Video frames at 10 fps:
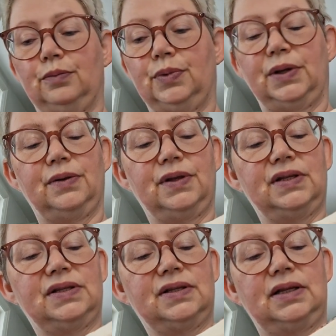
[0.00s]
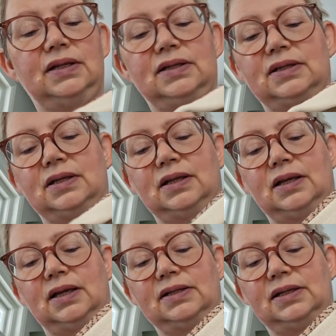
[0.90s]
But this is,
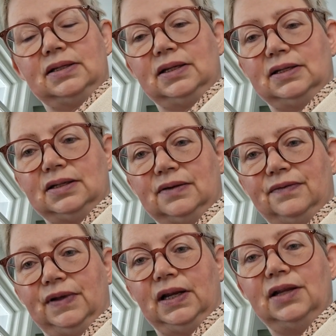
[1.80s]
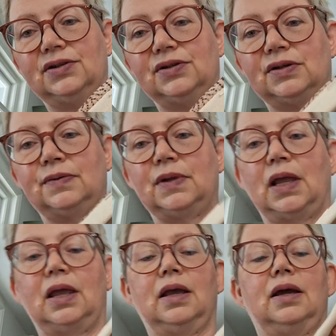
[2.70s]
as it is, finished.
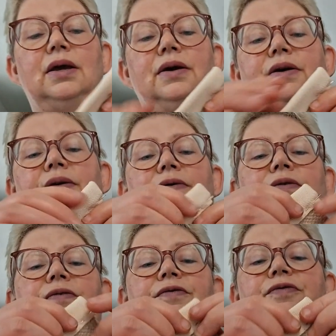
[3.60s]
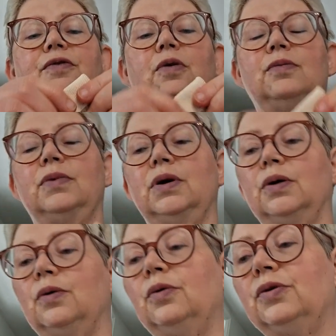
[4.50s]
From
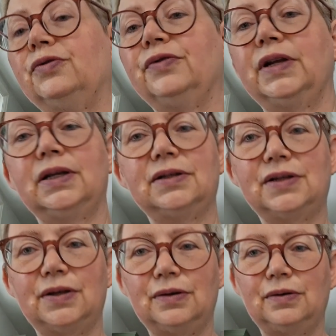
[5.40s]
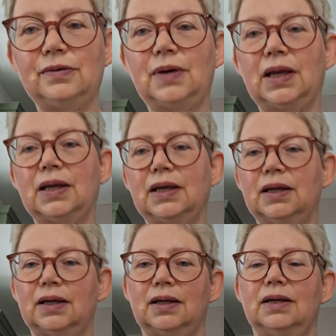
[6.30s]
ordering to
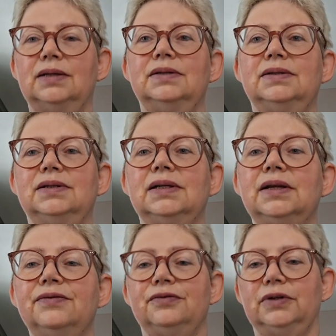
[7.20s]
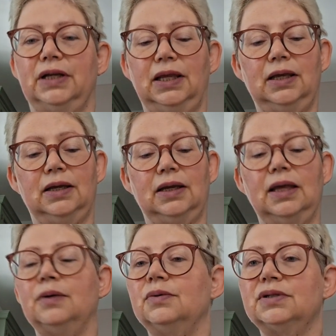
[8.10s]
delivery,
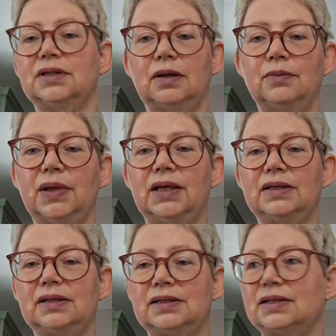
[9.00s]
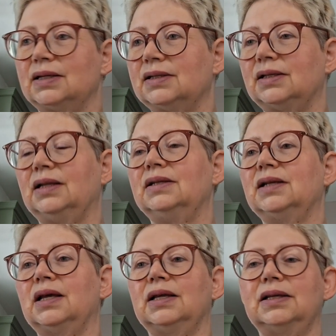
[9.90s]
it was a mere 16
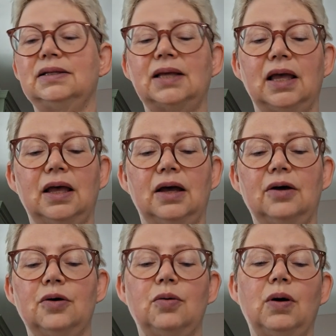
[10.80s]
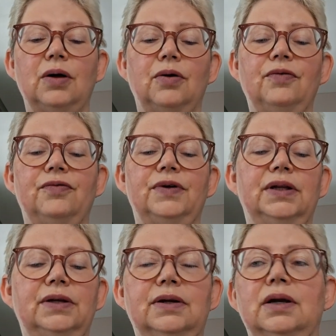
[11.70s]
days, and quite
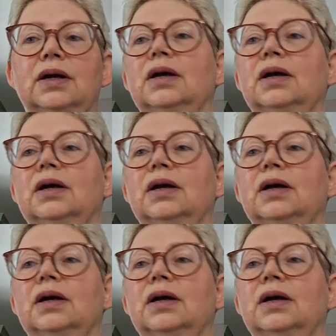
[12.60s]
often